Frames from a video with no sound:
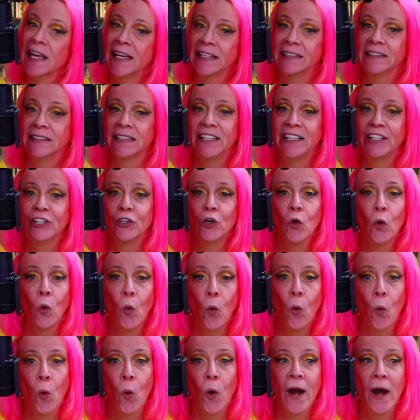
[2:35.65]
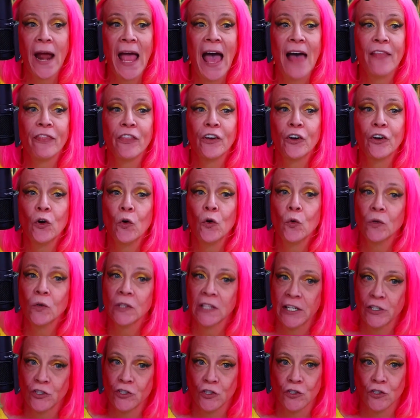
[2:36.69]
a legal or ethical
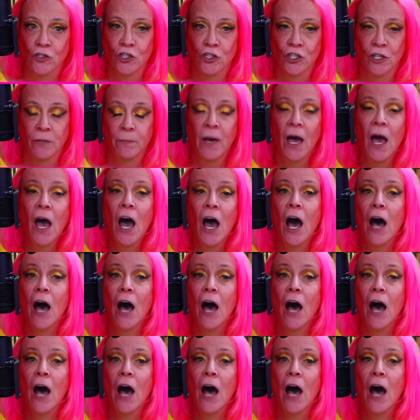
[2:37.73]
relationship